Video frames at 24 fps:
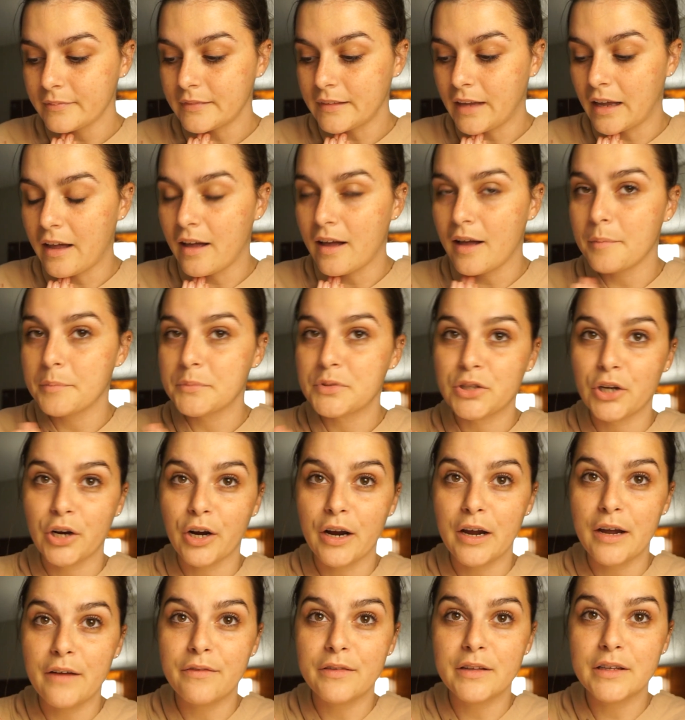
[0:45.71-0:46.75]

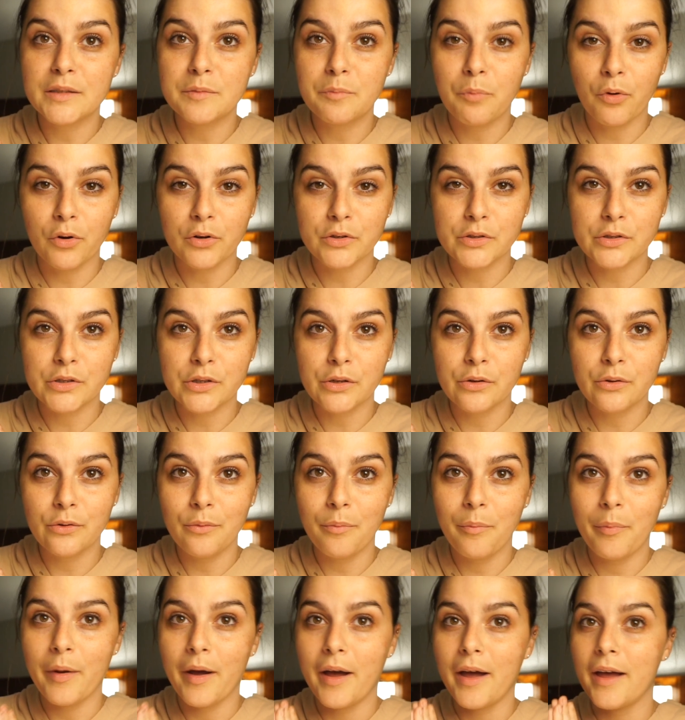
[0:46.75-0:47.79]
sorry if this bores you,
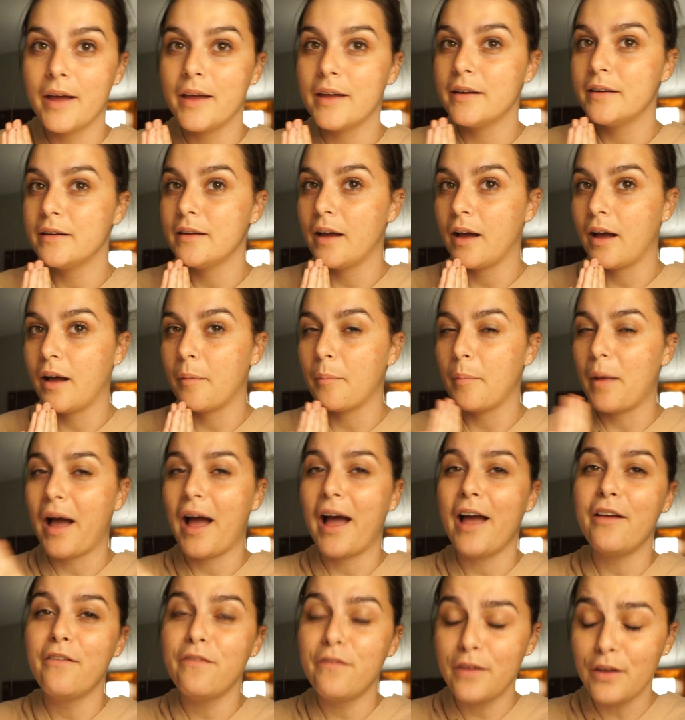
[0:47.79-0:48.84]
but
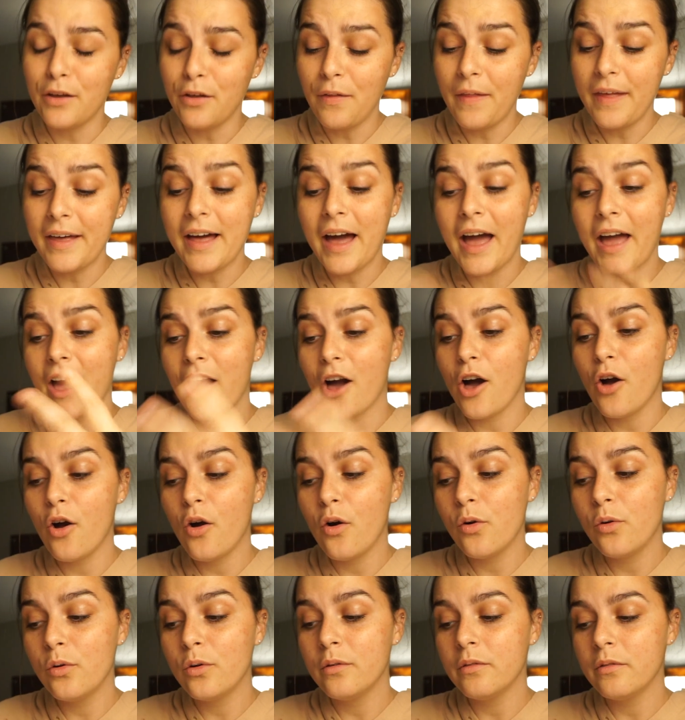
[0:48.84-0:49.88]
I feel like I
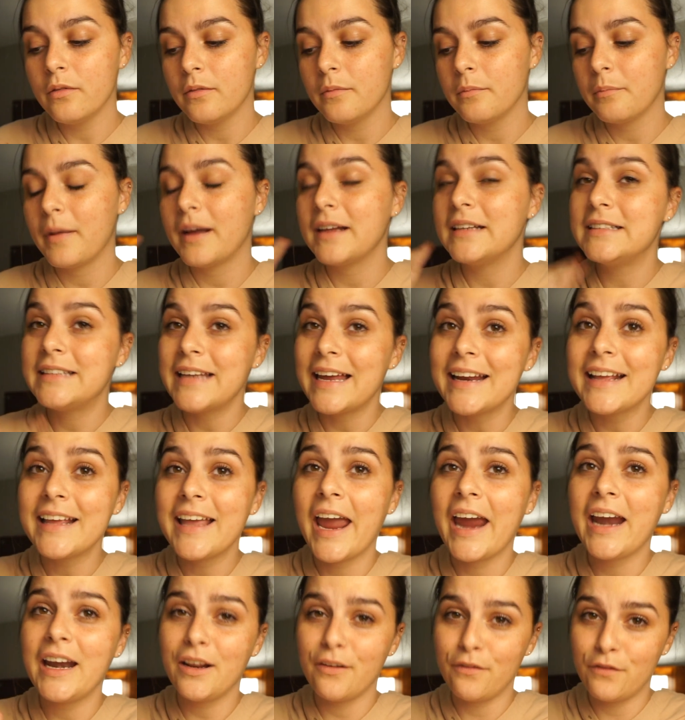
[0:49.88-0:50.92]
owe my
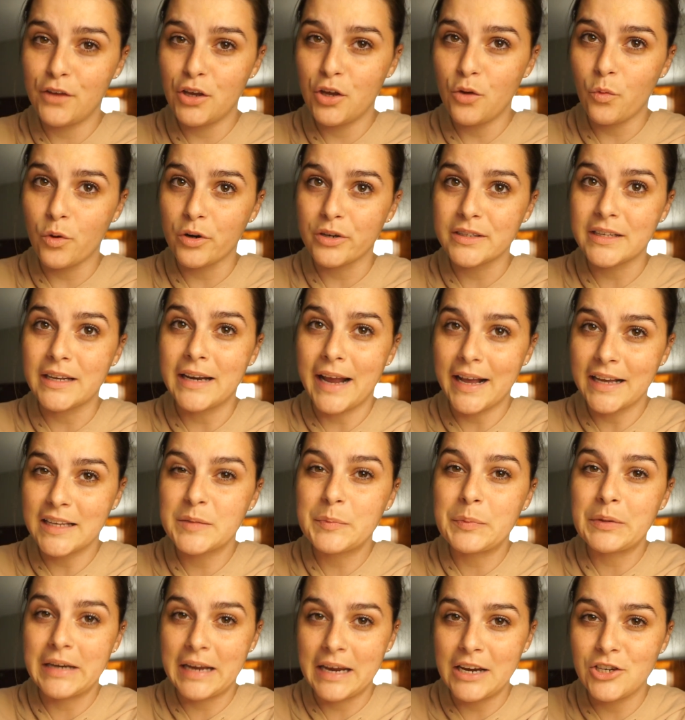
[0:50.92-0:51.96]
dedicated viewers an
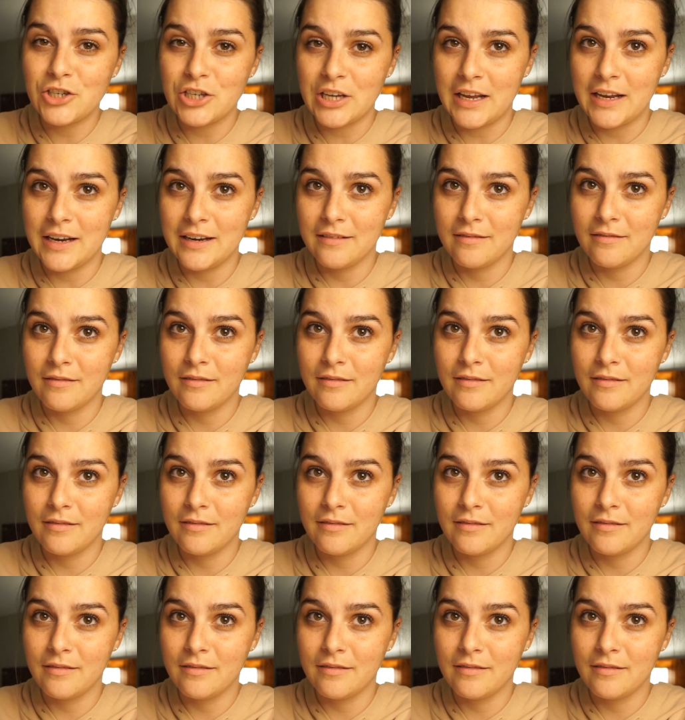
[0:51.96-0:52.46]
explanation.